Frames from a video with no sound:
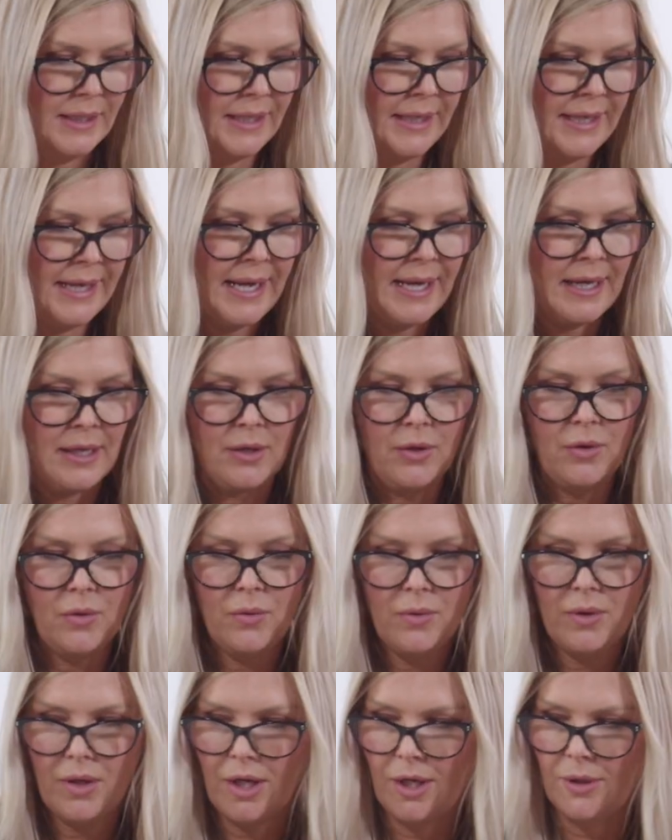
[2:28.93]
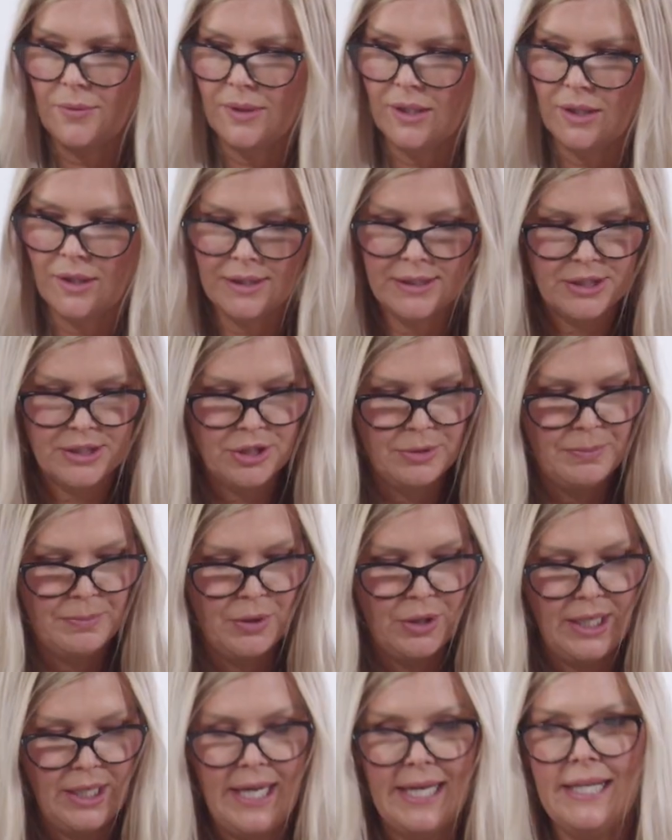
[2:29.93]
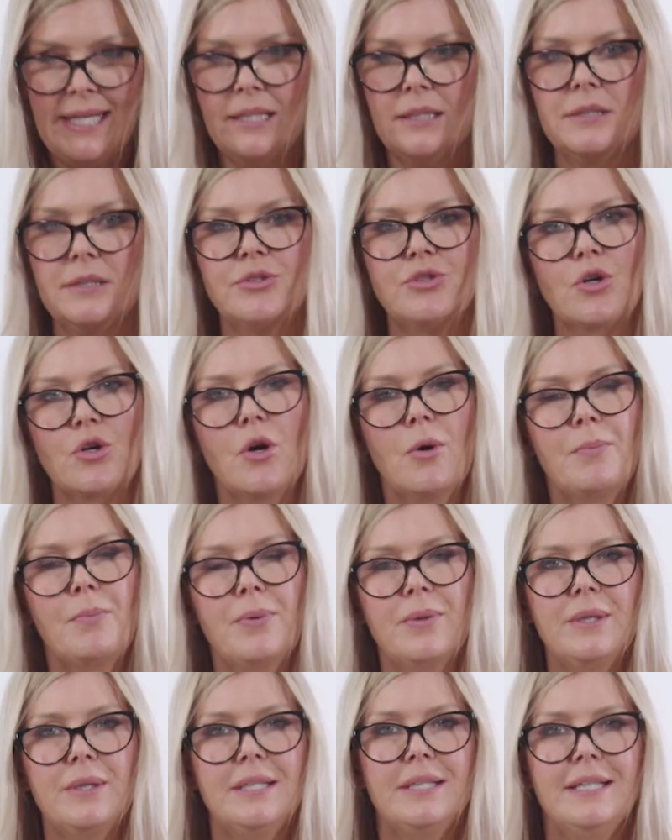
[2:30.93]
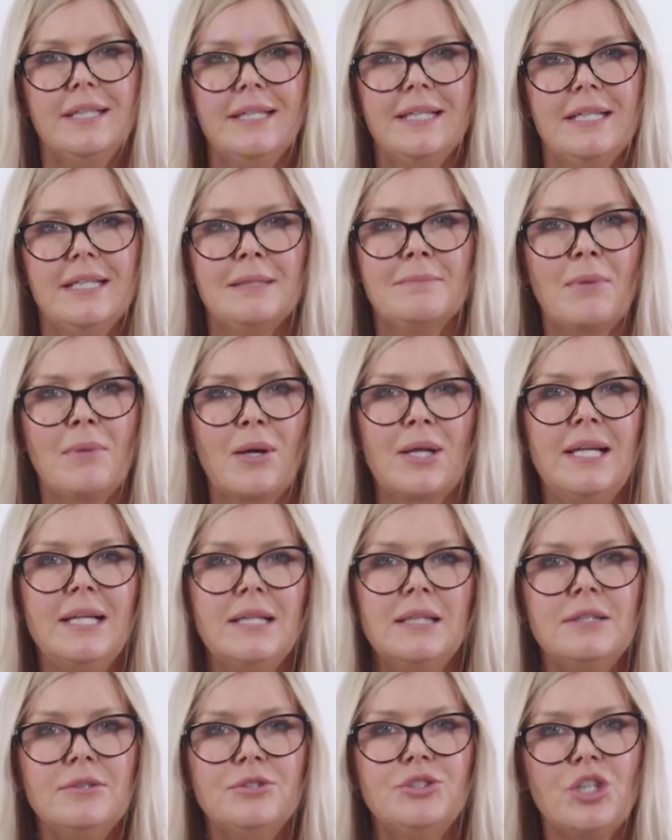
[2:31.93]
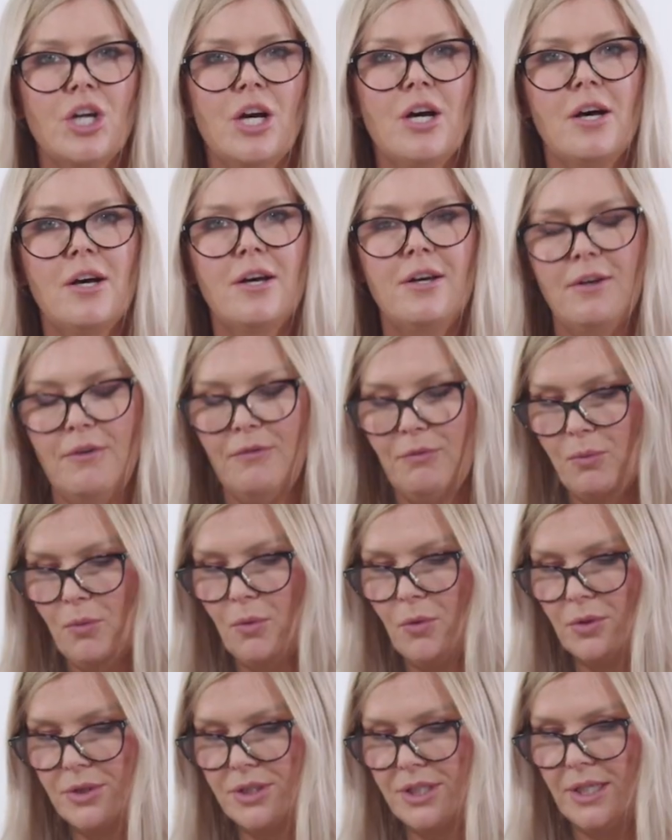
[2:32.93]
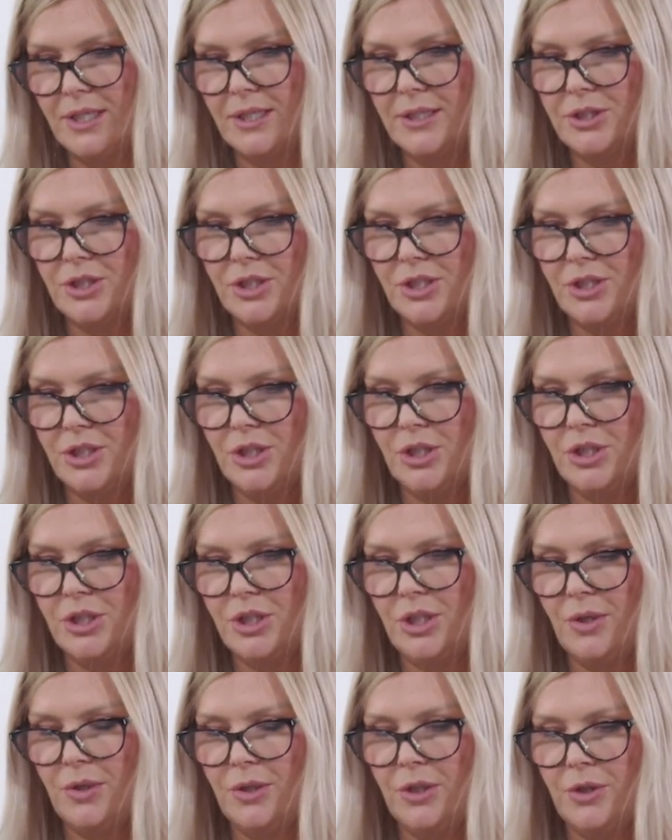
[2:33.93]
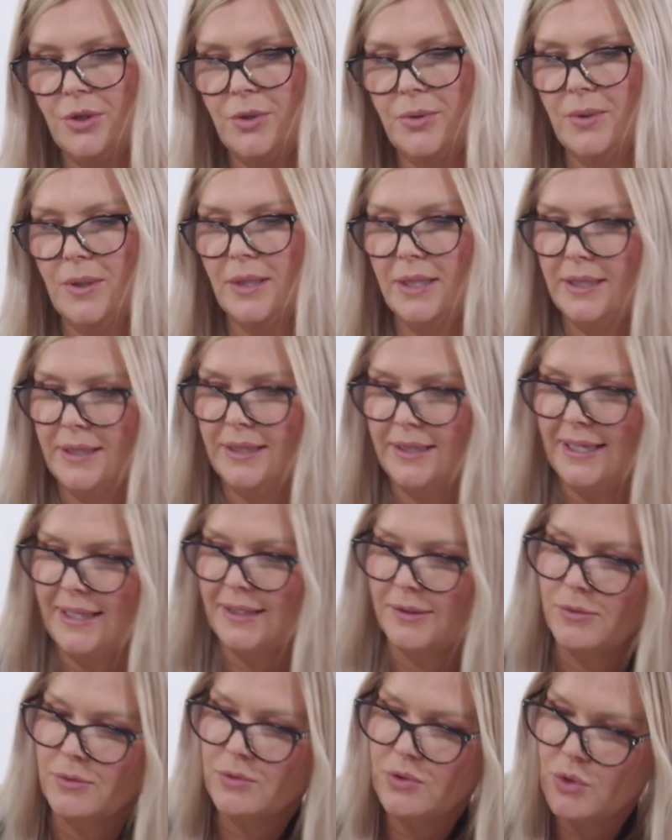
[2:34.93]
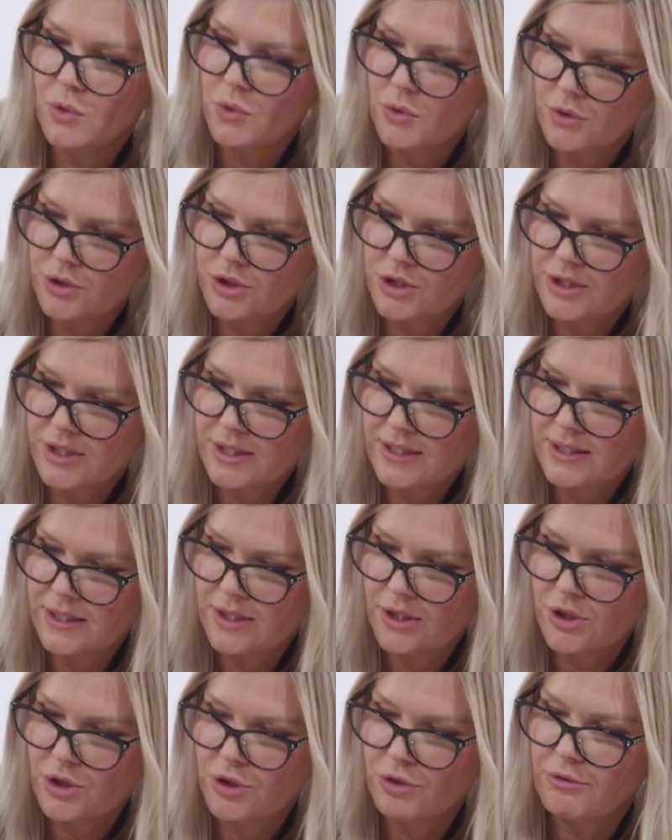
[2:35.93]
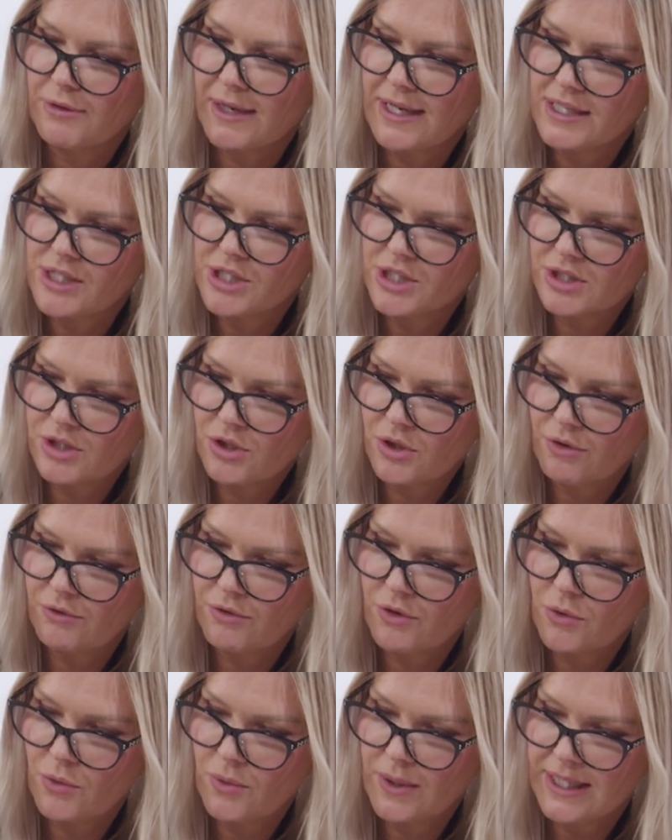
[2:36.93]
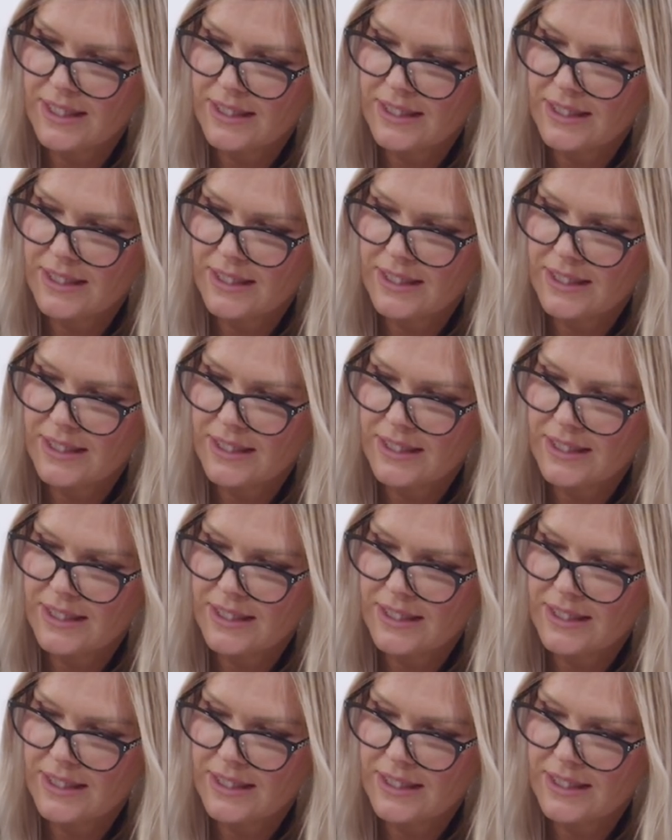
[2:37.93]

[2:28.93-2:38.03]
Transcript: Now I would like to put a little drop in my little jar of water just to show you how gorgeous Courageous Coral